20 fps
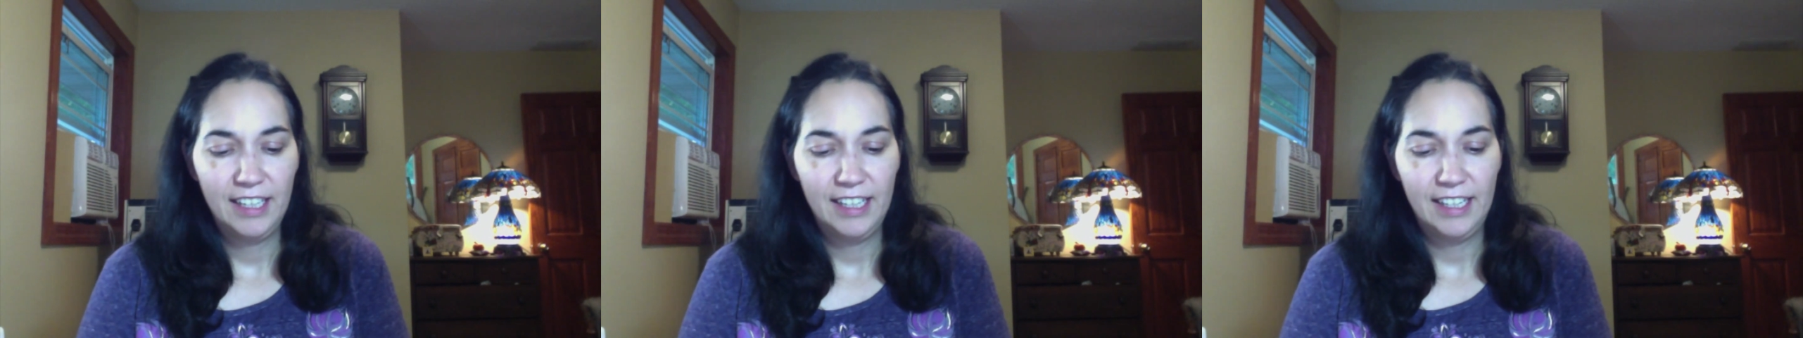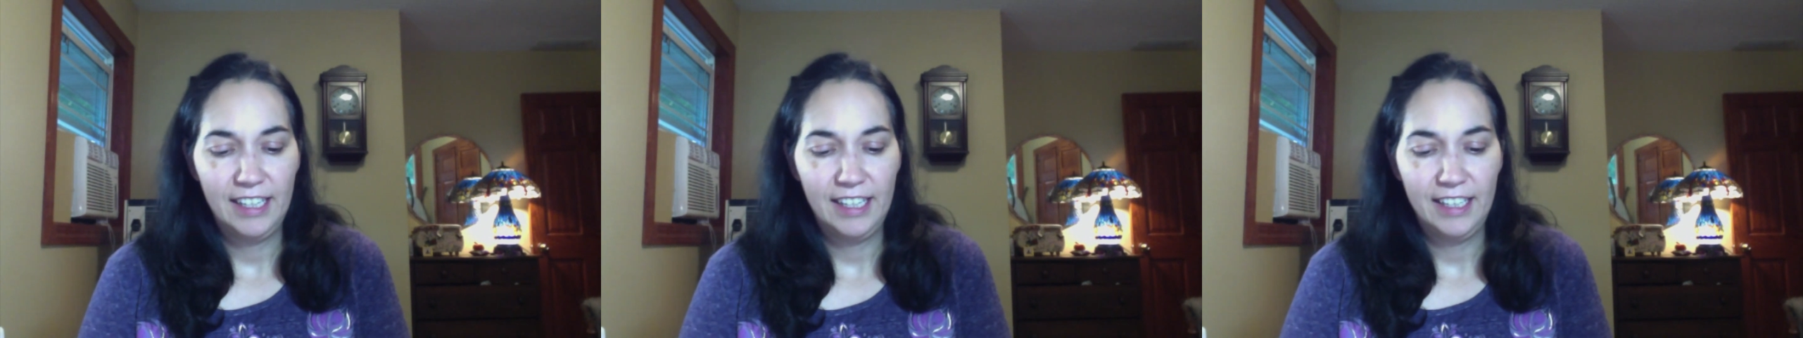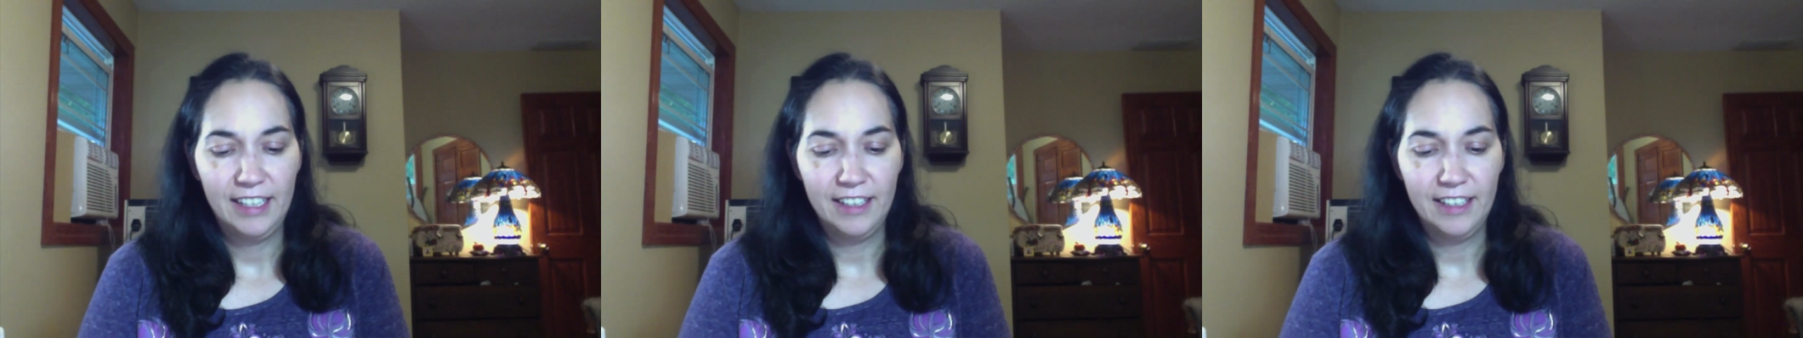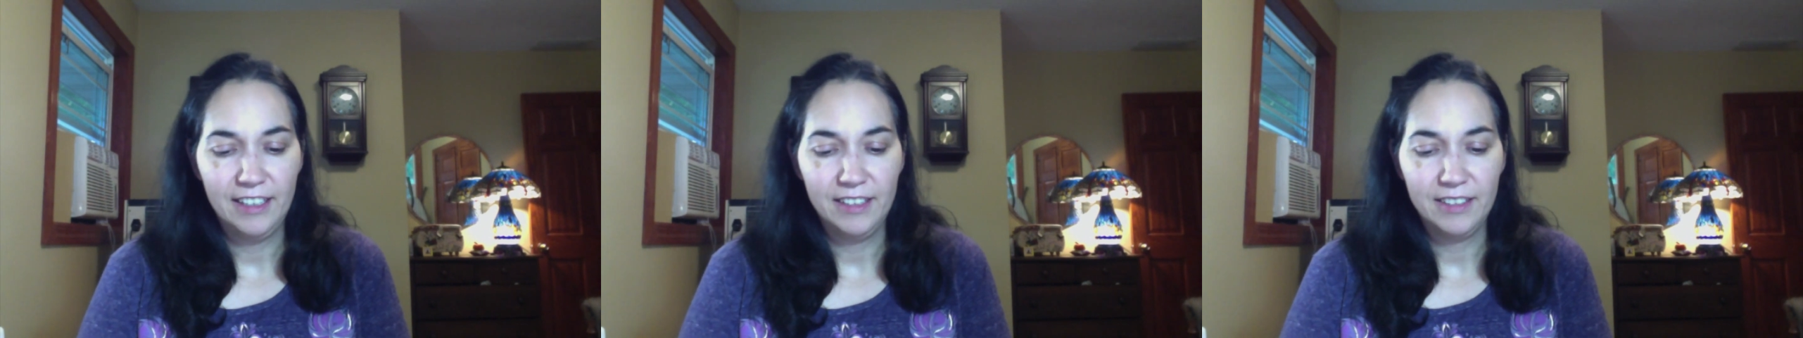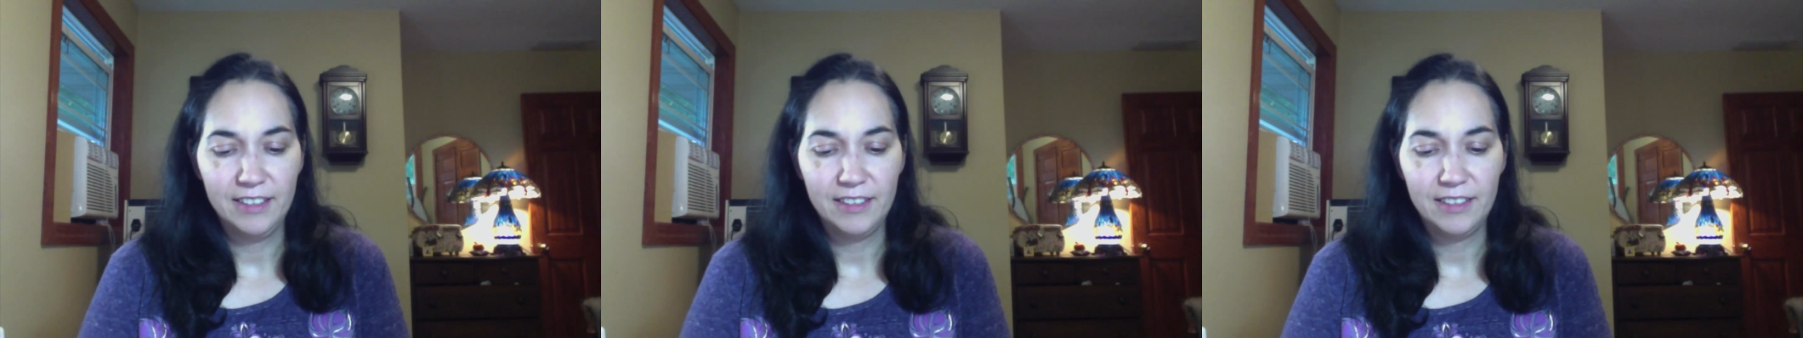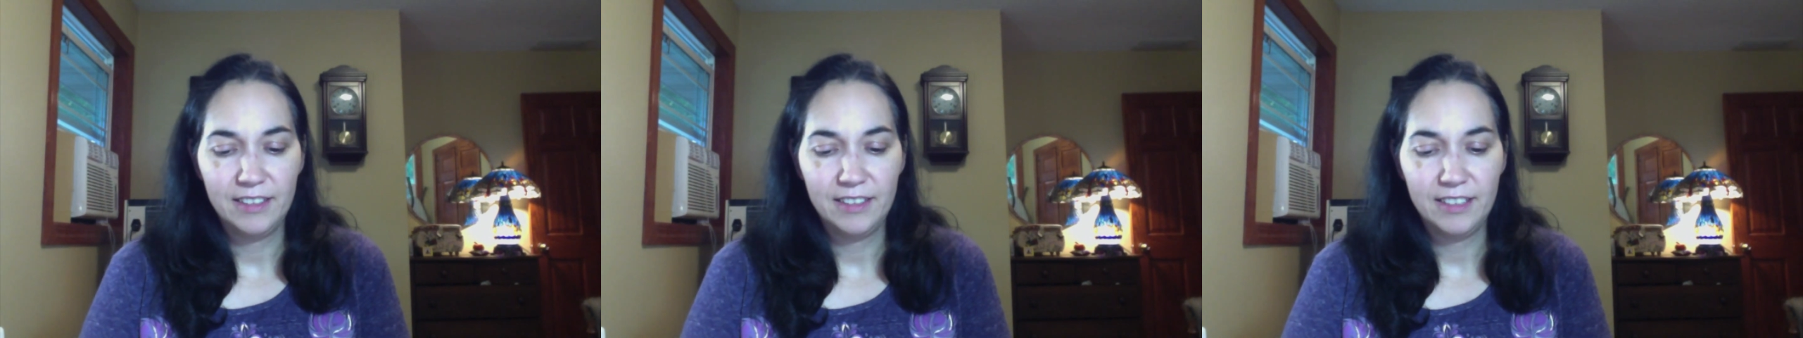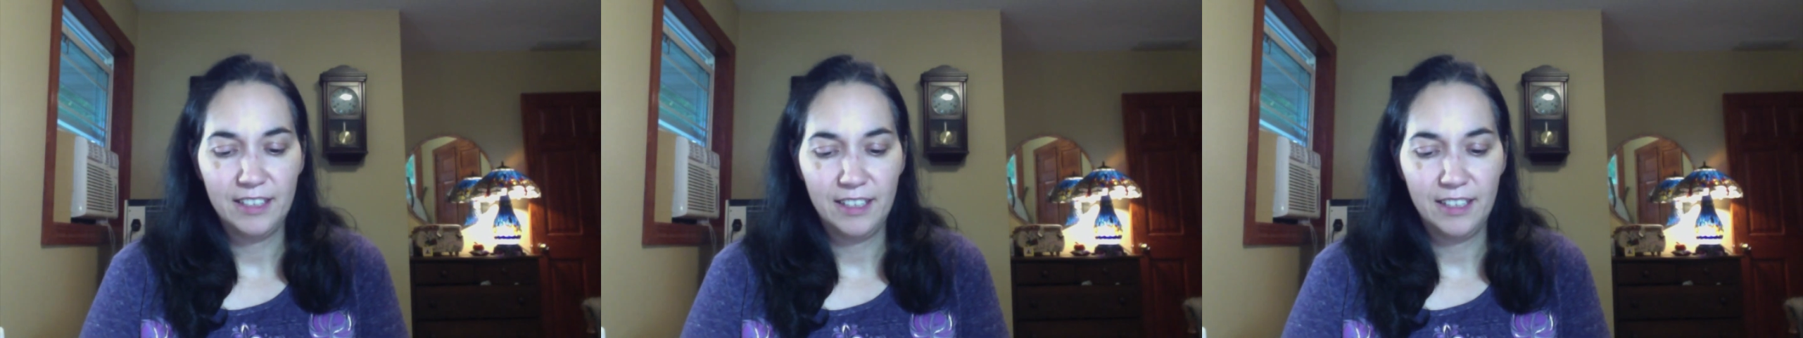And
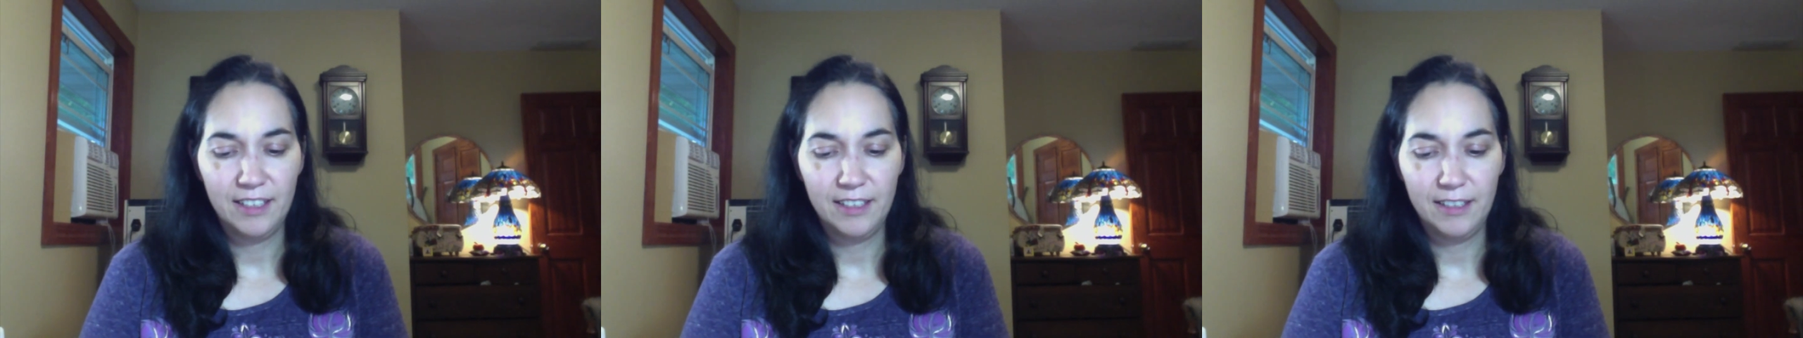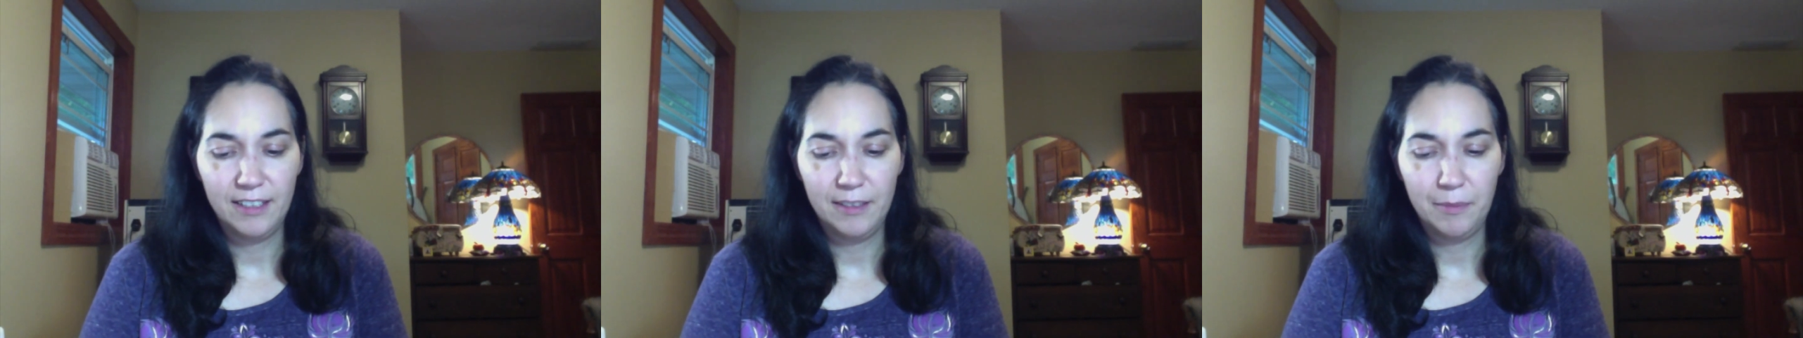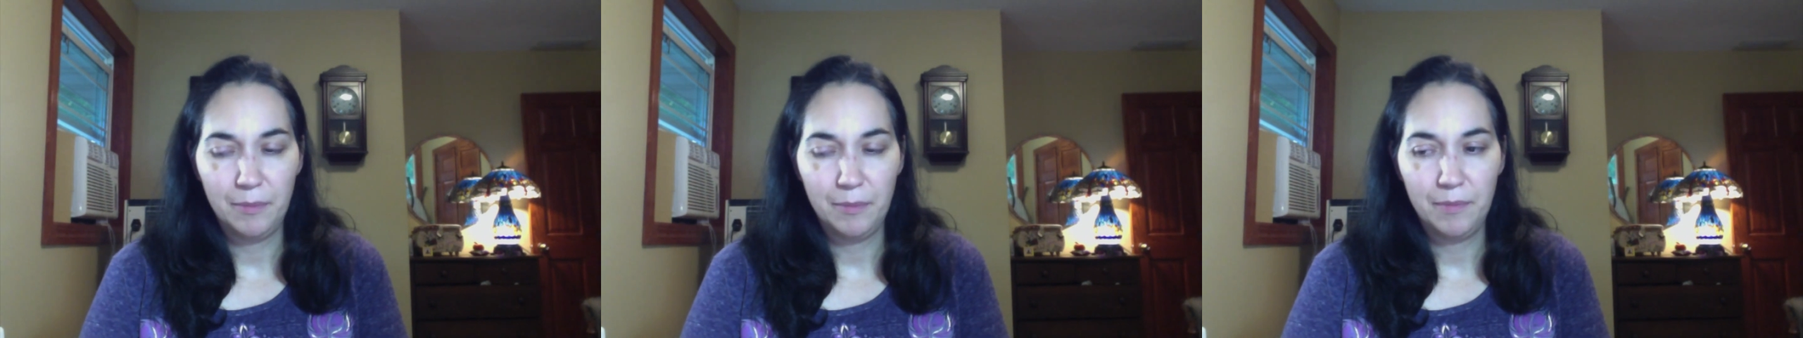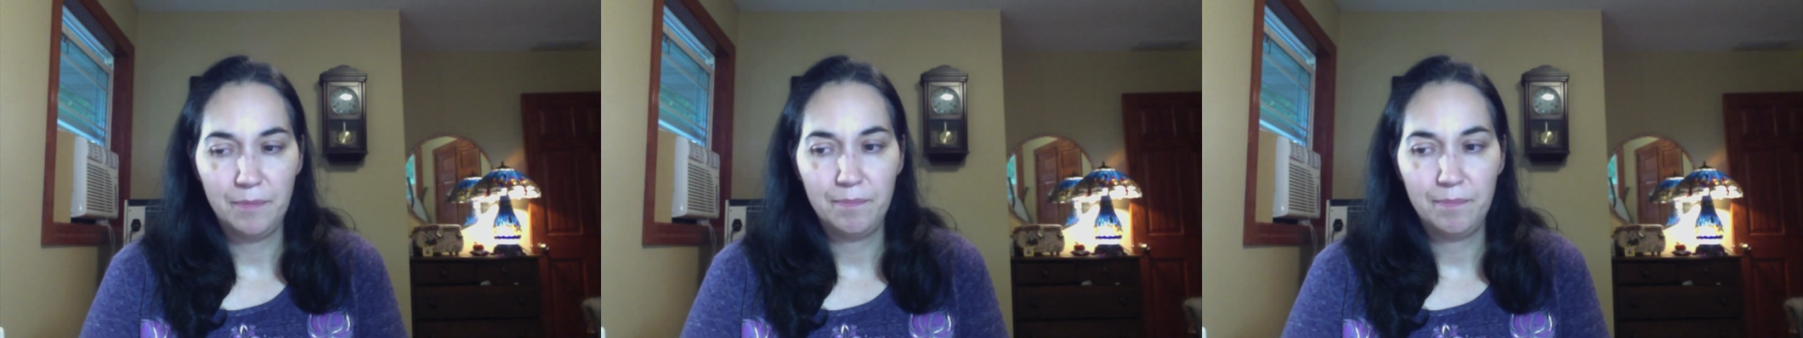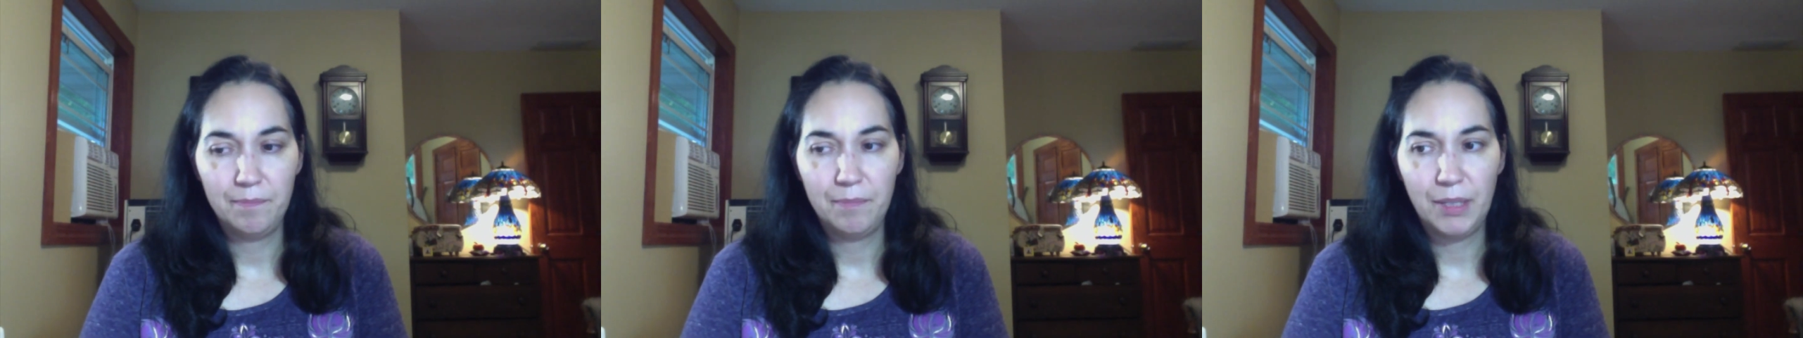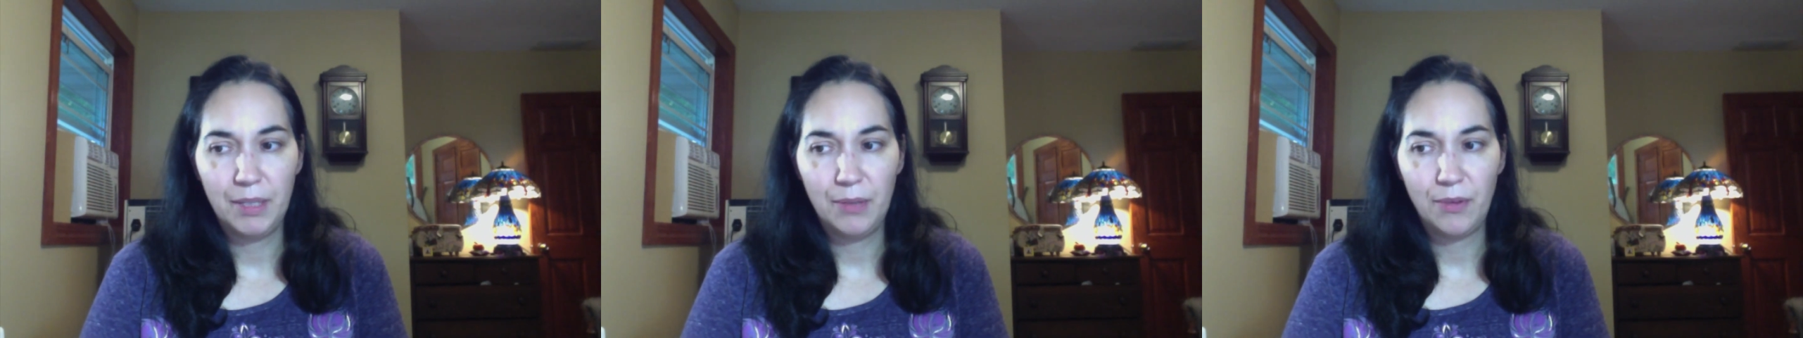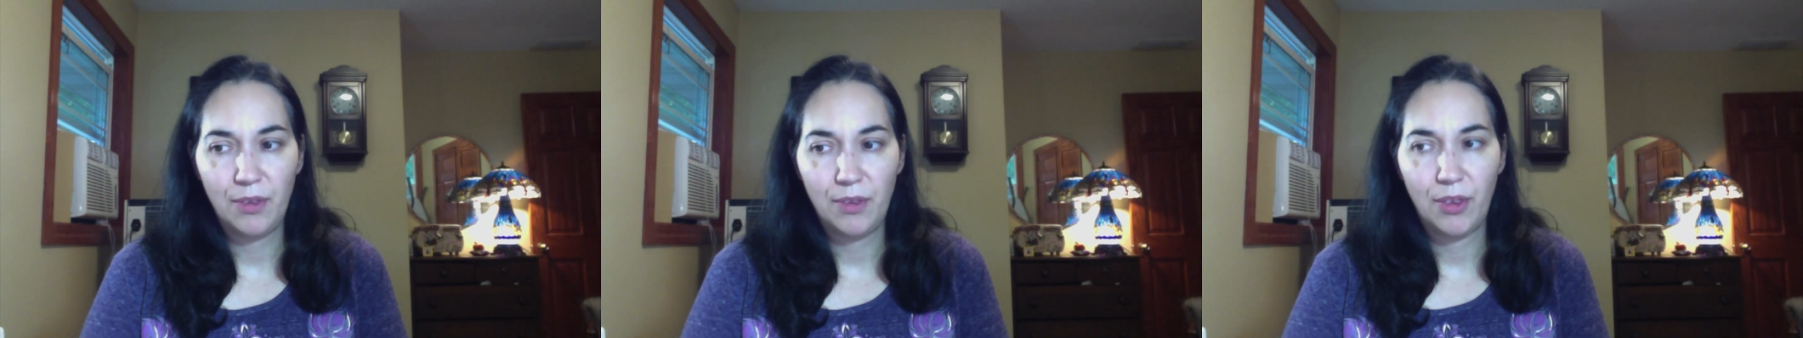about